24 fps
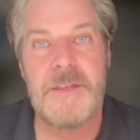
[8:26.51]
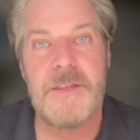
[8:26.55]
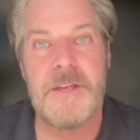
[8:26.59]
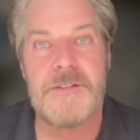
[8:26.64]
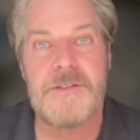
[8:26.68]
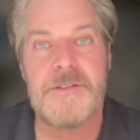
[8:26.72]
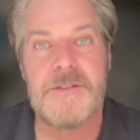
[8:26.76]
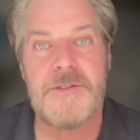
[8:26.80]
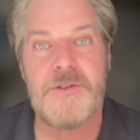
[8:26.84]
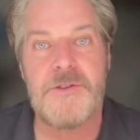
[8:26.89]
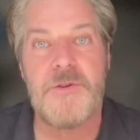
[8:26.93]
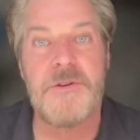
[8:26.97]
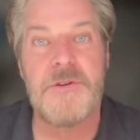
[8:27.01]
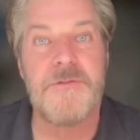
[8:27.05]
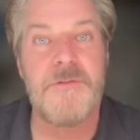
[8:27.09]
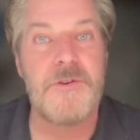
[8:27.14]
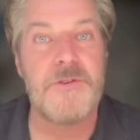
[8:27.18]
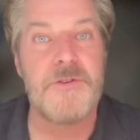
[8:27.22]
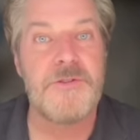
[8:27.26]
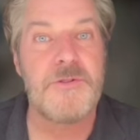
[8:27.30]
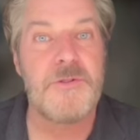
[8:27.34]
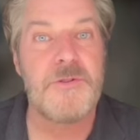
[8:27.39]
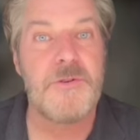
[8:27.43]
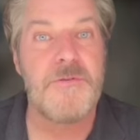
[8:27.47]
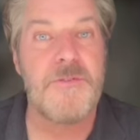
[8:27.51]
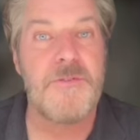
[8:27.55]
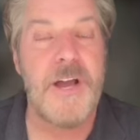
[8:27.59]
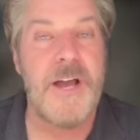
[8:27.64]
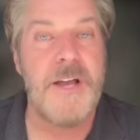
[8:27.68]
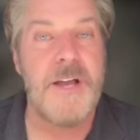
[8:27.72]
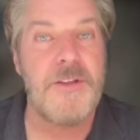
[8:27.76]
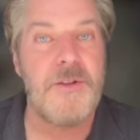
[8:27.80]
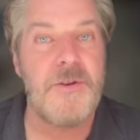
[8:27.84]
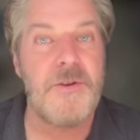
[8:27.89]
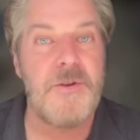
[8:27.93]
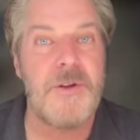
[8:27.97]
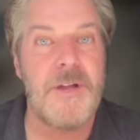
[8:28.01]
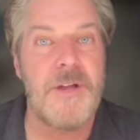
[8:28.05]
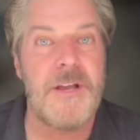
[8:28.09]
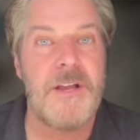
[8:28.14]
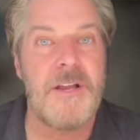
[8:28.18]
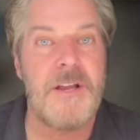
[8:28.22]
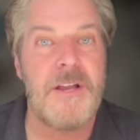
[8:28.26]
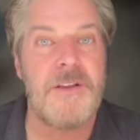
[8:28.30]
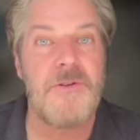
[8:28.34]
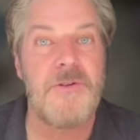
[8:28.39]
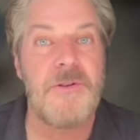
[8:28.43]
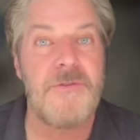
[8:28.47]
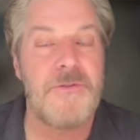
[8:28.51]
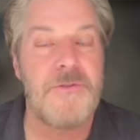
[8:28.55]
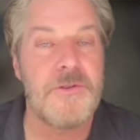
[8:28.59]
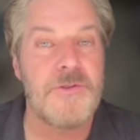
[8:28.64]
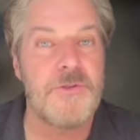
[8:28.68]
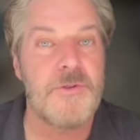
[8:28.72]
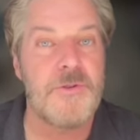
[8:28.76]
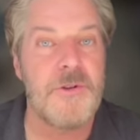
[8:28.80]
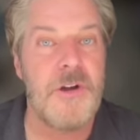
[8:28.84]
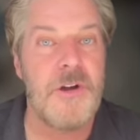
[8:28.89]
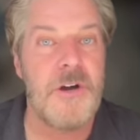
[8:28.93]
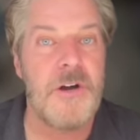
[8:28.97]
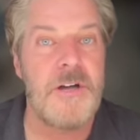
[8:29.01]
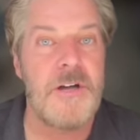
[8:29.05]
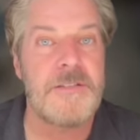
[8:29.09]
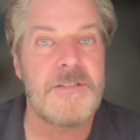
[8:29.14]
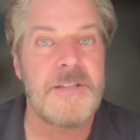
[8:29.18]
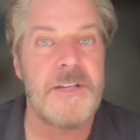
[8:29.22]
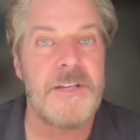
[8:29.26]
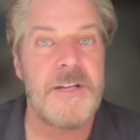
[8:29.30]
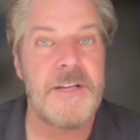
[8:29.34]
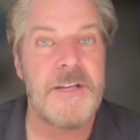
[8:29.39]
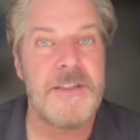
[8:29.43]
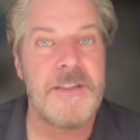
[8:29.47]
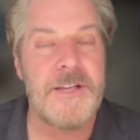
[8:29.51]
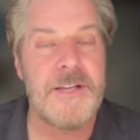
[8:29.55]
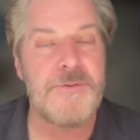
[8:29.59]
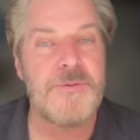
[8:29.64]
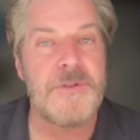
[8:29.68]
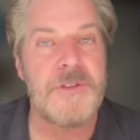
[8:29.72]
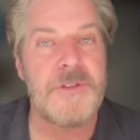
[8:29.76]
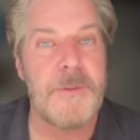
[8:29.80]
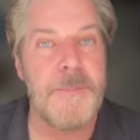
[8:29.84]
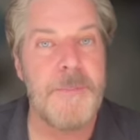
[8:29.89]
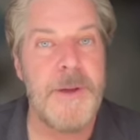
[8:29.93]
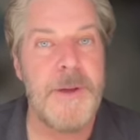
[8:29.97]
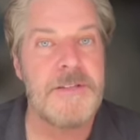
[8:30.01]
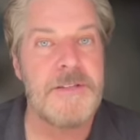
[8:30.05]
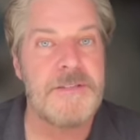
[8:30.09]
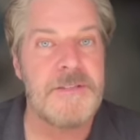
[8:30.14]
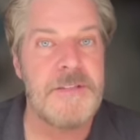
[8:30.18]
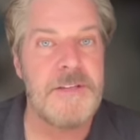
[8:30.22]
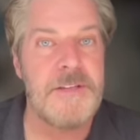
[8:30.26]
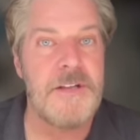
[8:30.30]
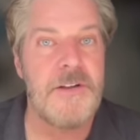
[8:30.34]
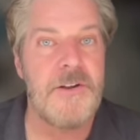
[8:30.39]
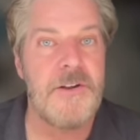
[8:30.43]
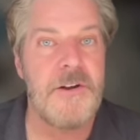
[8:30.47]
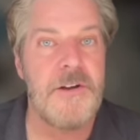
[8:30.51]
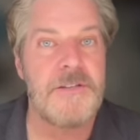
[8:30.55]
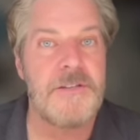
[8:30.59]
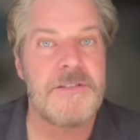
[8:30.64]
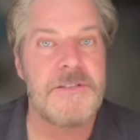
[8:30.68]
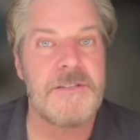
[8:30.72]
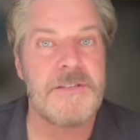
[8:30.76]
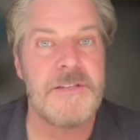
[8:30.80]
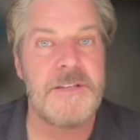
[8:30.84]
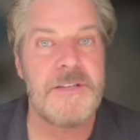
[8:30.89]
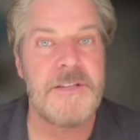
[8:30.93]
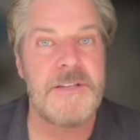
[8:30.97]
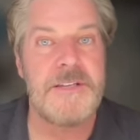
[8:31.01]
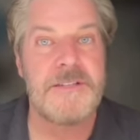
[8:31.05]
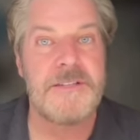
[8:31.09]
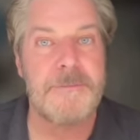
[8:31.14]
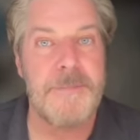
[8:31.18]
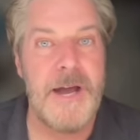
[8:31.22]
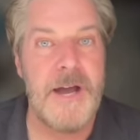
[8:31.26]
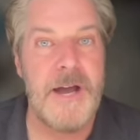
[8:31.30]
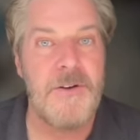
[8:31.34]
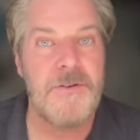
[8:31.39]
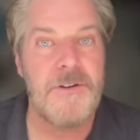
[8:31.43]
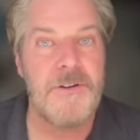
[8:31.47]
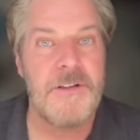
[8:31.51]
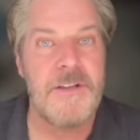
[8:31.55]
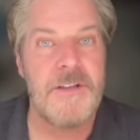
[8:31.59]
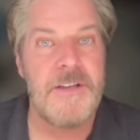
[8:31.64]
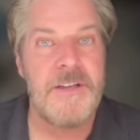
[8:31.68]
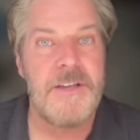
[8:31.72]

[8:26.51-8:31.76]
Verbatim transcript: That's a universal value and universal cause. That's what the Palestinian cause is about